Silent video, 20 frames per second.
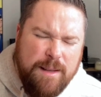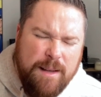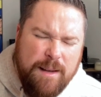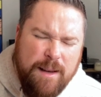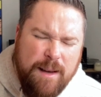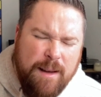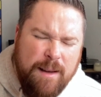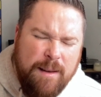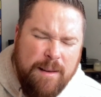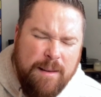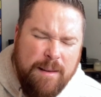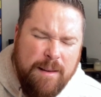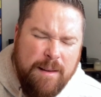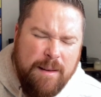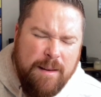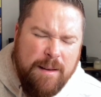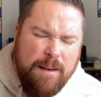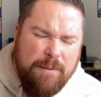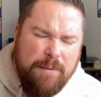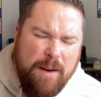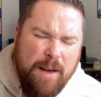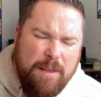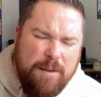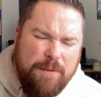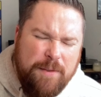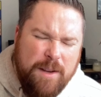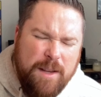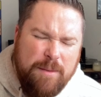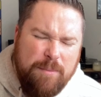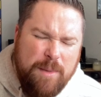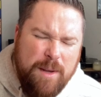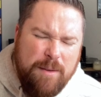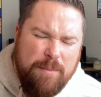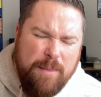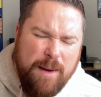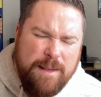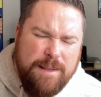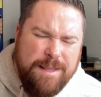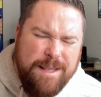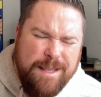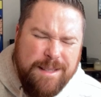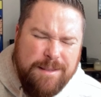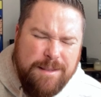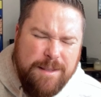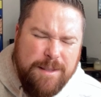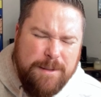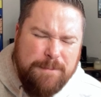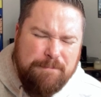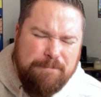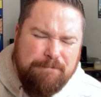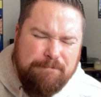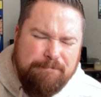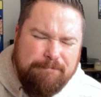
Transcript: that uh, Father, forgive me of my sins.